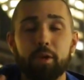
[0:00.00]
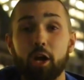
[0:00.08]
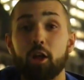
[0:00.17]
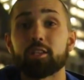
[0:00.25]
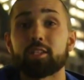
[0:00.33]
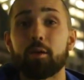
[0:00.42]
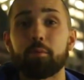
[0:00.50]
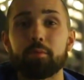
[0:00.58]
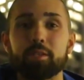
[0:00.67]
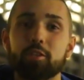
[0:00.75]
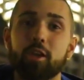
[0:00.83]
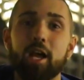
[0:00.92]
Pick all the
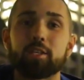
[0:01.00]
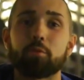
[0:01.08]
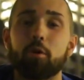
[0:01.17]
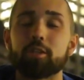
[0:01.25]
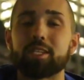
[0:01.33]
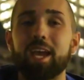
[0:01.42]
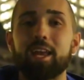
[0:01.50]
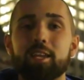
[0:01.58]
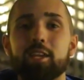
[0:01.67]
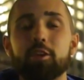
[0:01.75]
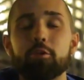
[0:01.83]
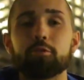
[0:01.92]
supplements you guys want to get
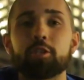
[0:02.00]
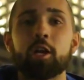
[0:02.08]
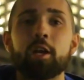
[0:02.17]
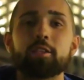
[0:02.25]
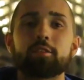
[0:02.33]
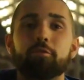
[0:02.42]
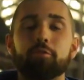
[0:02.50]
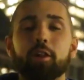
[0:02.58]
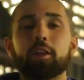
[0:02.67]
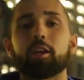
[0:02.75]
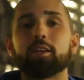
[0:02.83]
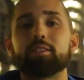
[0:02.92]
huge. It's a
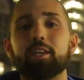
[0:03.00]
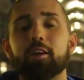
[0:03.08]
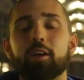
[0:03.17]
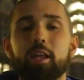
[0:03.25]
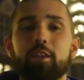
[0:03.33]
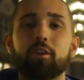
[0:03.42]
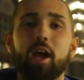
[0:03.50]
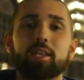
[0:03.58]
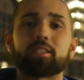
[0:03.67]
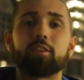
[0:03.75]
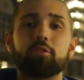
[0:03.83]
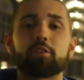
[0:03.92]
really good deal, and you
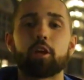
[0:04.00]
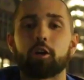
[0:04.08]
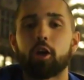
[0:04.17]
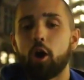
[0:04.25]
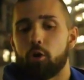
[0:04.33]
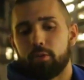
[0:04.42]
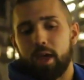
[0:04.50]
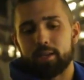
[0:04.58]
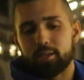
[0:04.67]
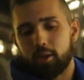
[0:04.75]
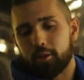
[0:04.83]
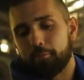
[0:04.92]
guys can use our code that
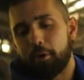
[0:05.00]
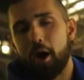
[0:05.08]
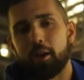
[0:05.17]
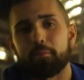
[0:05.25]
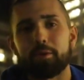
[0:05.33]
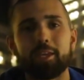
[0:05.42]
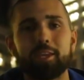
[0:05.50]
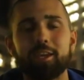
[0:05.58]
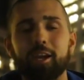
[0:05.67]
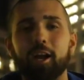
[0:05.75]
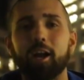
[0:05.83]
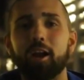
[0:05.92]
is on the bottom
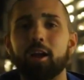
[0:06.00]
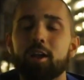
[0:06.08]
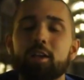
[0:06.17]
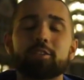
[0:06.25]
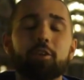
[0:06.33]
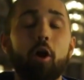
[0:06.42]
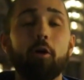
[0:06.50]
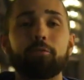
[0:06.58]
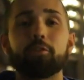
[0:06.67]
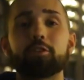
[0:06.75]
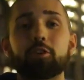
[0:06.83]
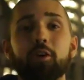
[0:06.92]
here. So hope
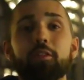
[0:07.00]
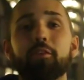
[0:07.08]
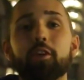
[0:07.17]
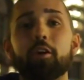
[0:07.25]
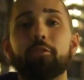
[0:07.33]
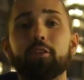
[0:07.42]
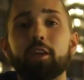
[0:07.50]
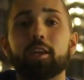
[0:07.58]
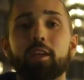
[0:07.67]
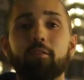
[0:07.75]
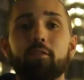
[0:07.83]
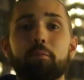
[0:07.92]
you enjoyed the video. If you
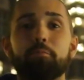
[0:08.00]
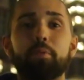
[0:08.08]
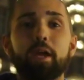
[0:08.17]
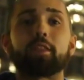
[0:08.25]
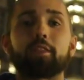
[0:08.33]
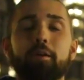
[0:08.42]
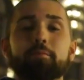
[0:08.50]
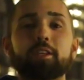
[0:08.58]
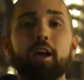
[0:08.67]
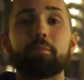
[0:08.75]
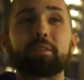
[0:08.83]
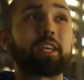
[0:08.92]
did, give it a big thumbs
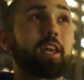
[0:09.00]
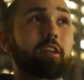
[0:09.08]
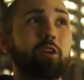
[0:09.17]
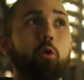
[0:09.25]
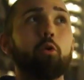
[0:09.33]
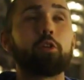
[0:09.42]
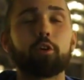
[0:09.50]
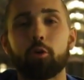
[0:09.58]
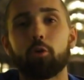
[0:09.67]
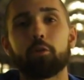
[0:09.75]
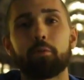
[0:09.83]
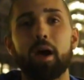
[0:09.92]
up. It's getting colder and
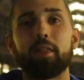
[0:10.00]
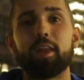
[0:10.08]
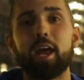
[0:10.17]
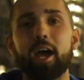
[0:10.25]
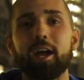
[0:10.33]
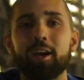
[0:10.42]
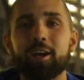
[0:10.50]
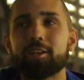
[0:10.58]
colder by the day.